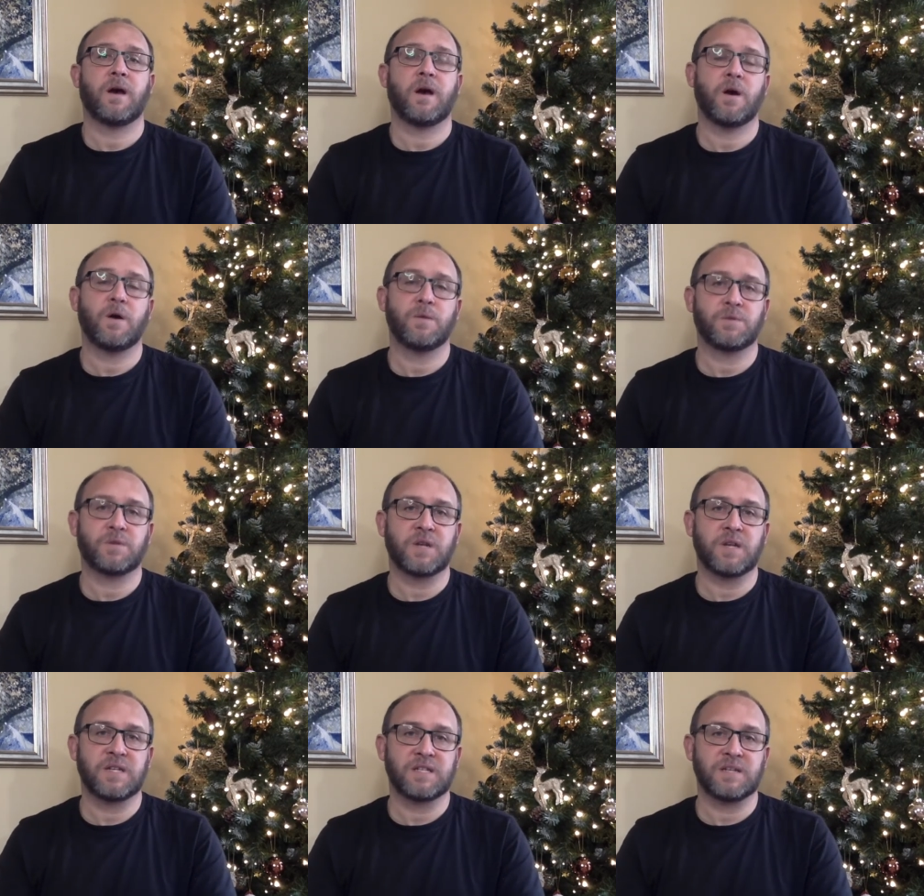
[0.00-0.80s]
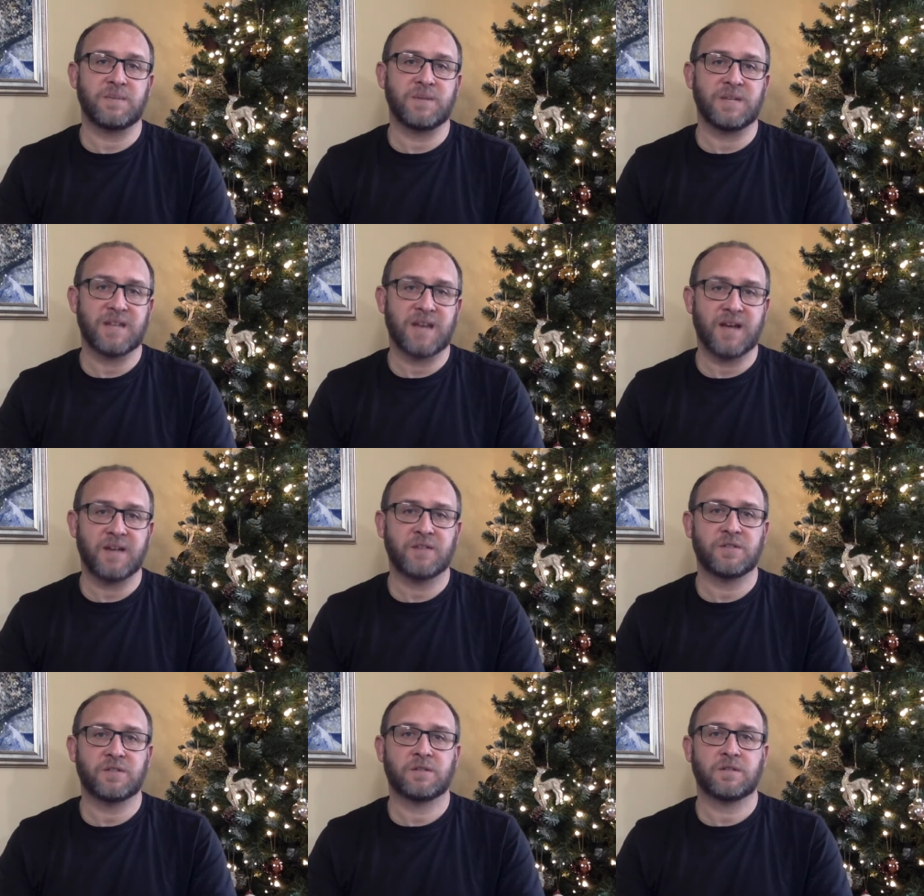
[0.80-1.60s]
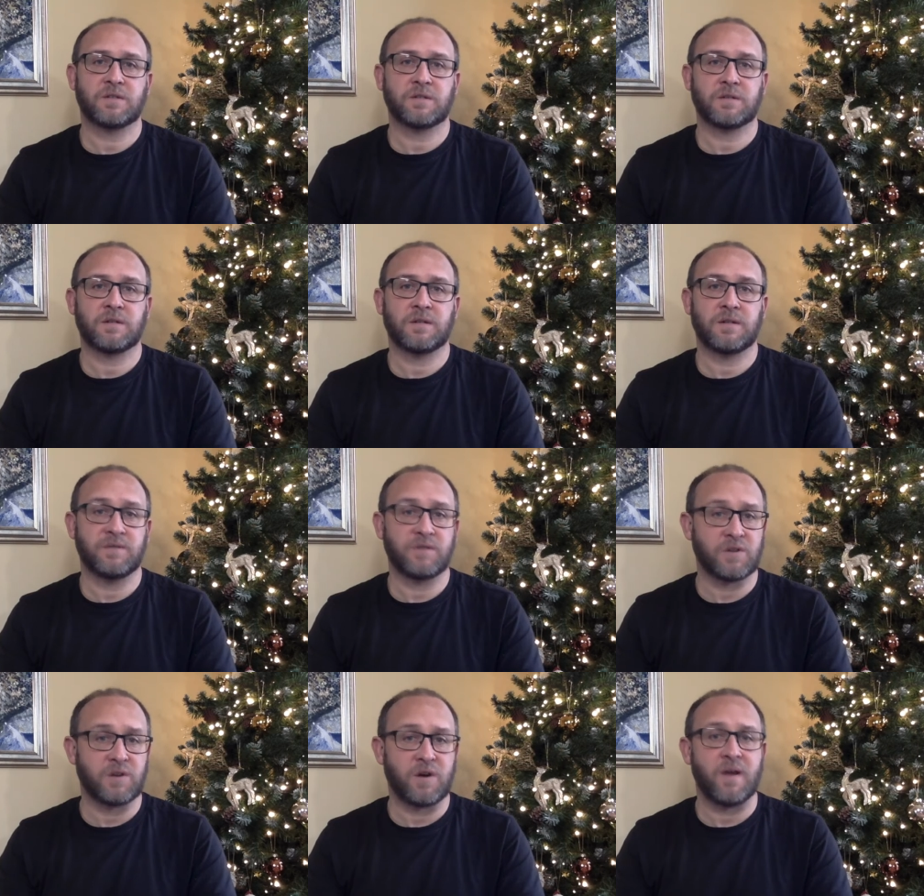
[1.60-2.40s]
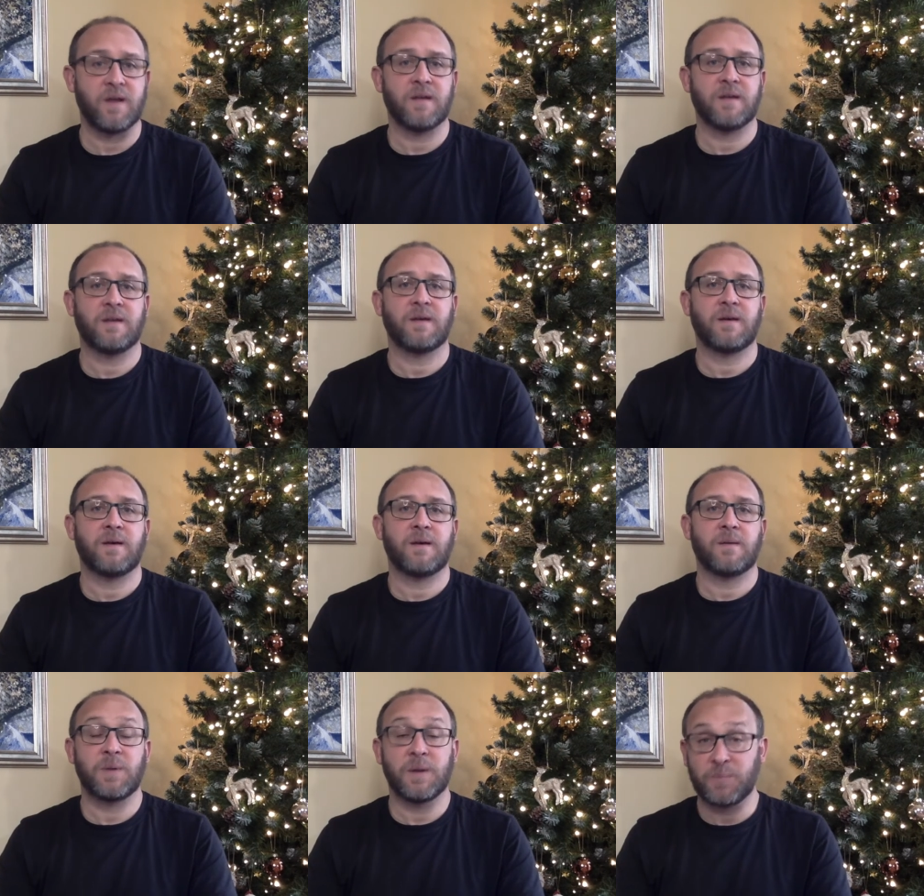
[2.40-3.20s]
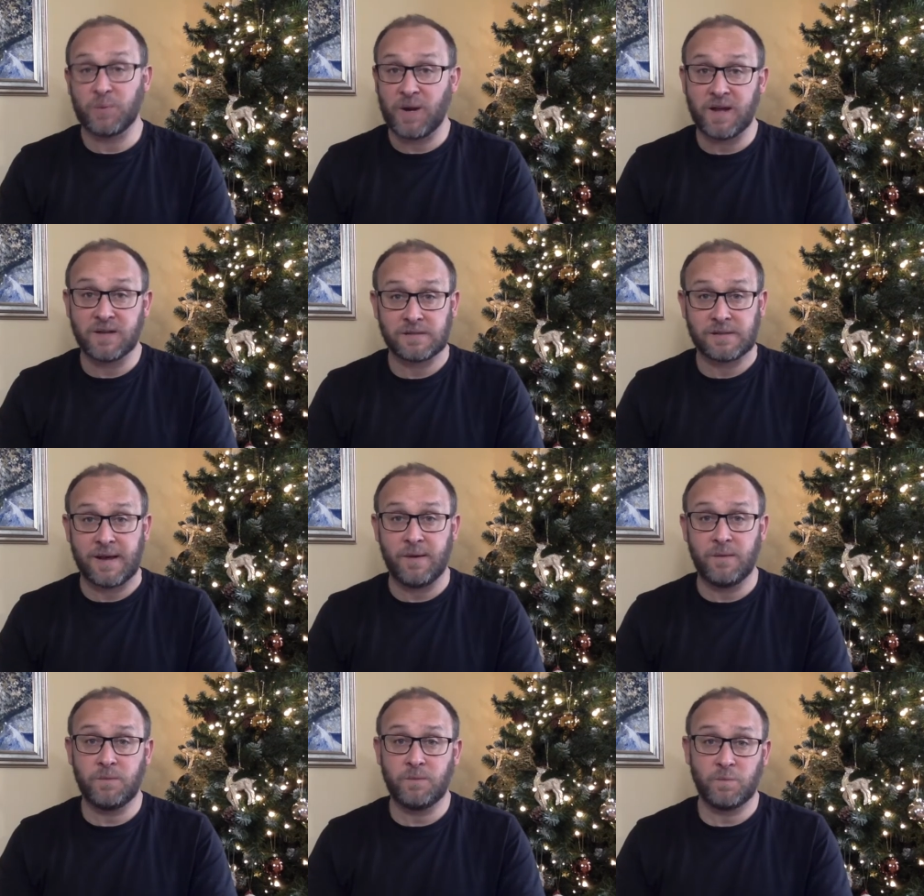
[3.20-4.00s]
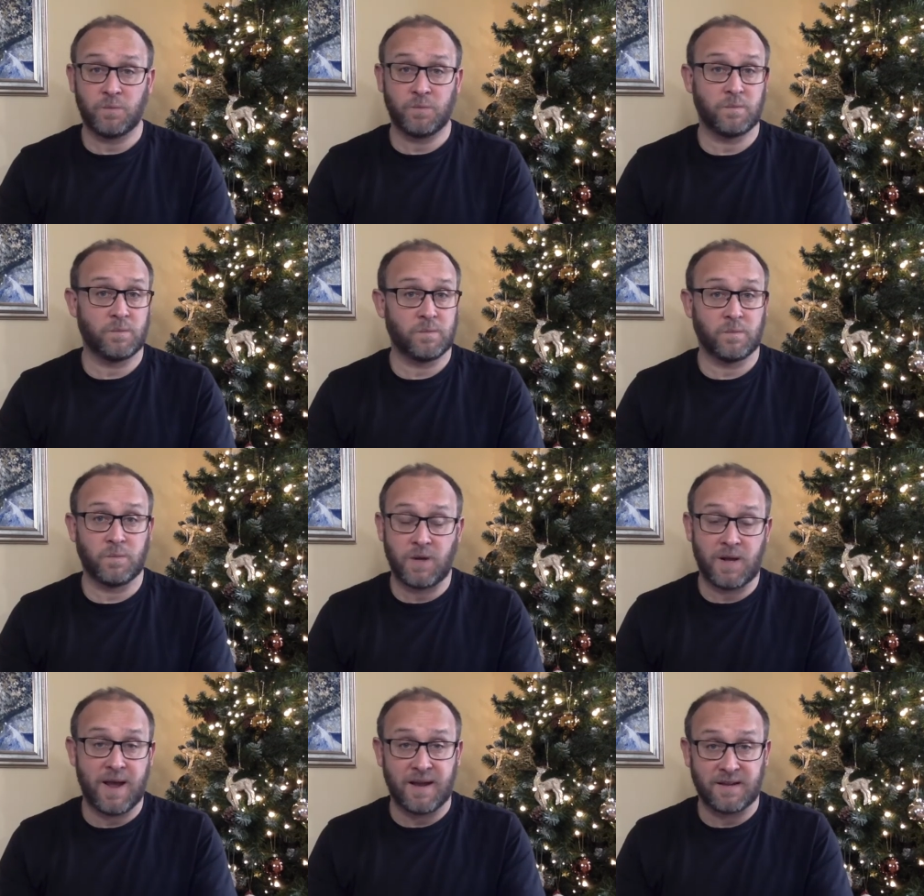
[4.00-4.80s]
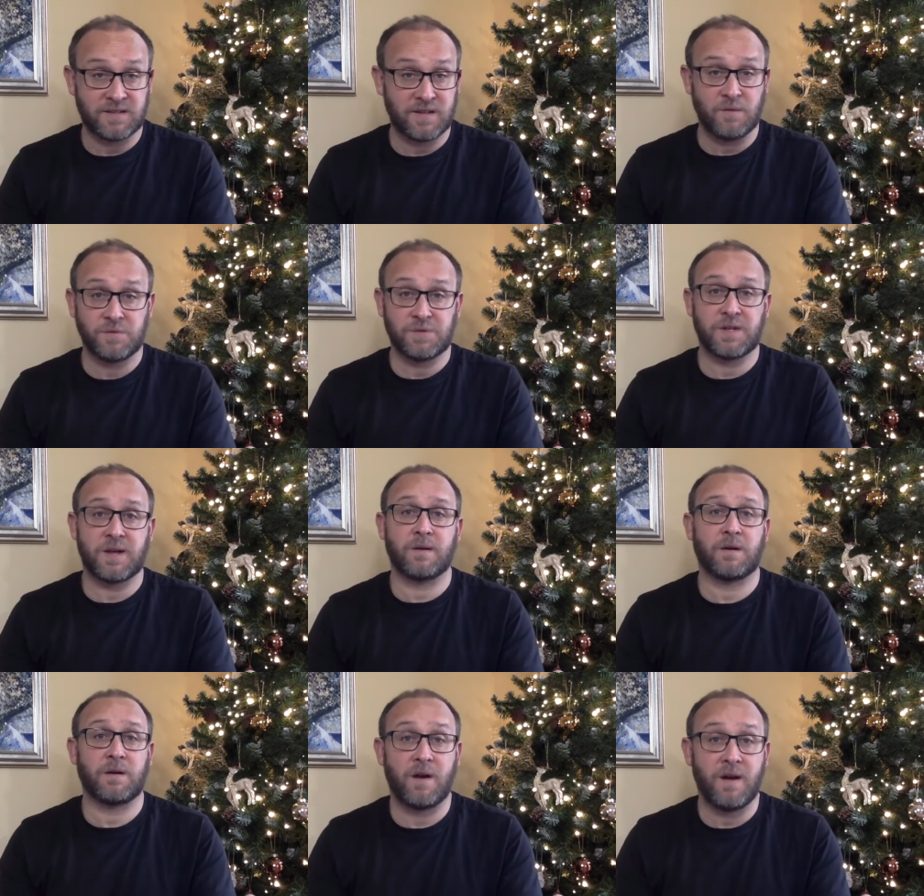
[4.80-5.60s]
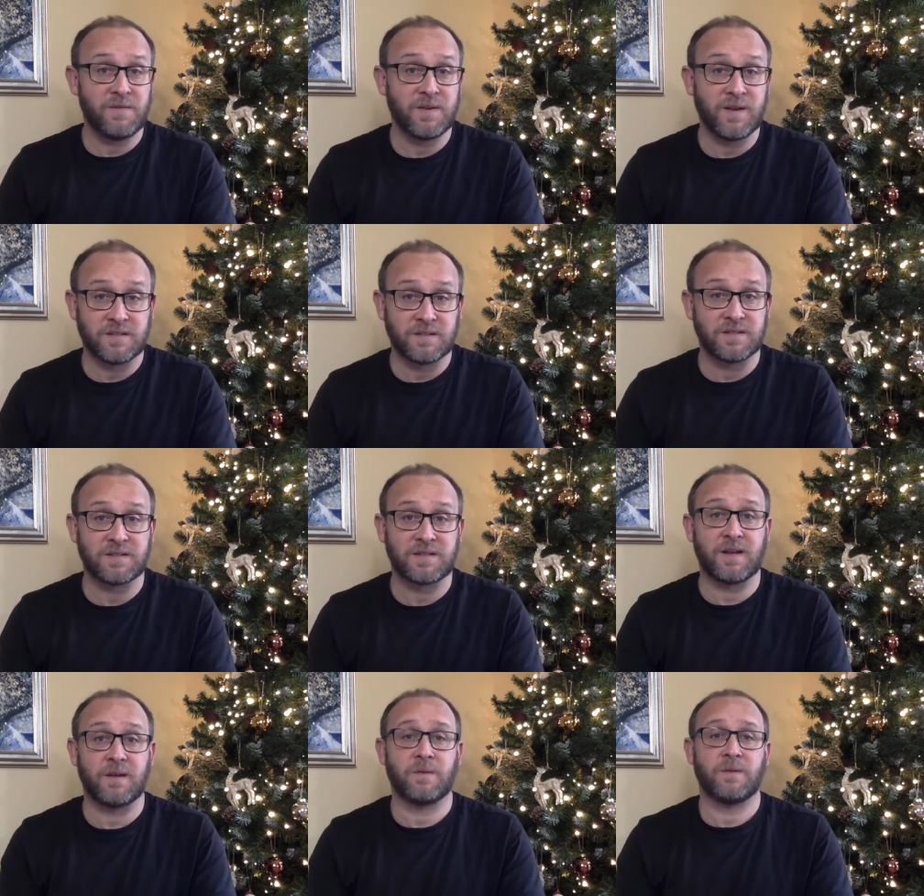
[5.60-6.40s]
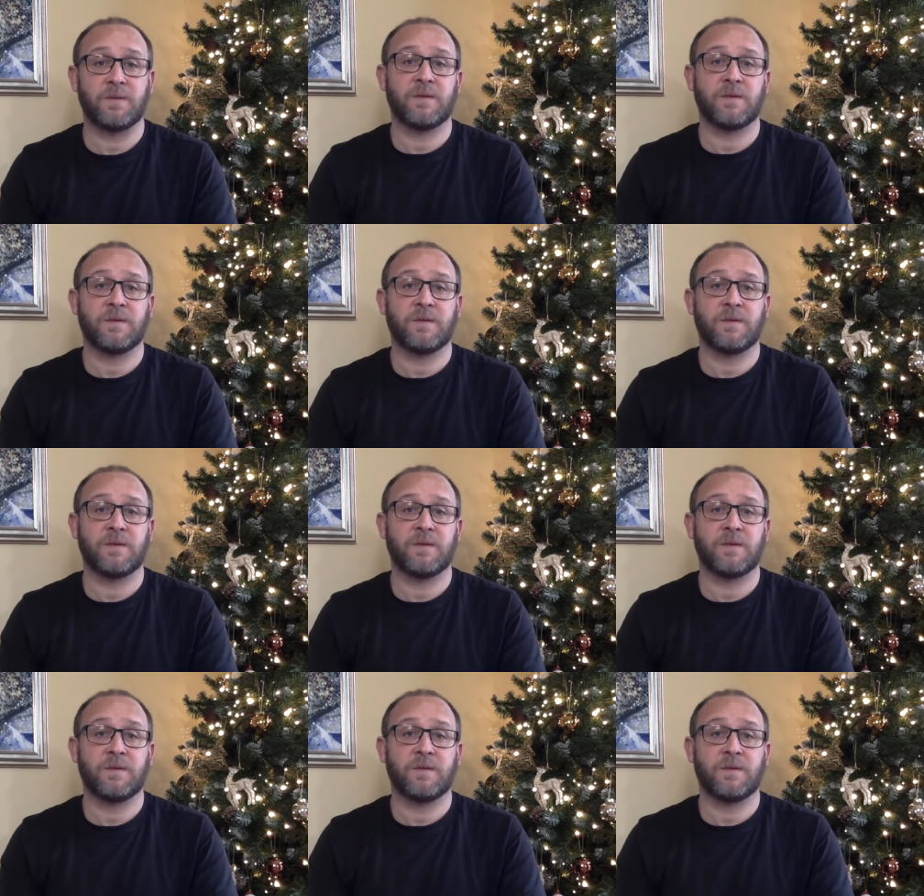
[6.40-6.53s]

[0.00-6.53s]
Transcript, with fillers: Hopes can easily be dashed, even die. People let us down, we let ourselves down, life lets us down.